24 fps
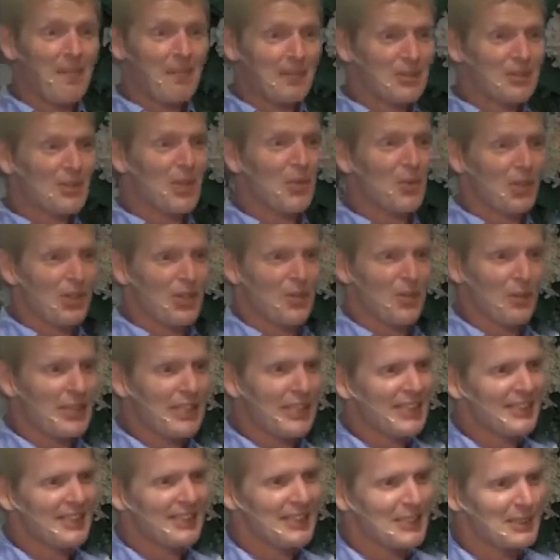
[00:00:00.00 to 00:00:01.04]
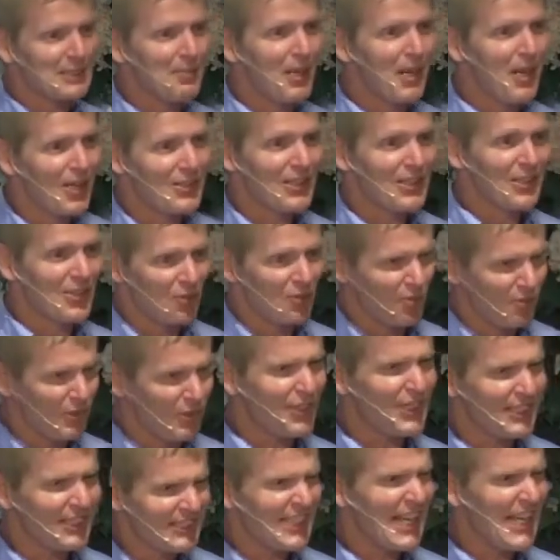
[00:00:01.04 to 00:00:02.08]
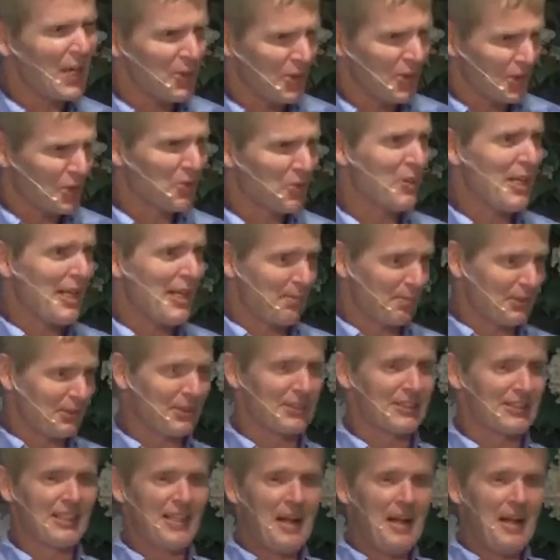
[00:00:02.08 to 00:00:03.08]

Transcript: We get these small little very sour grapes.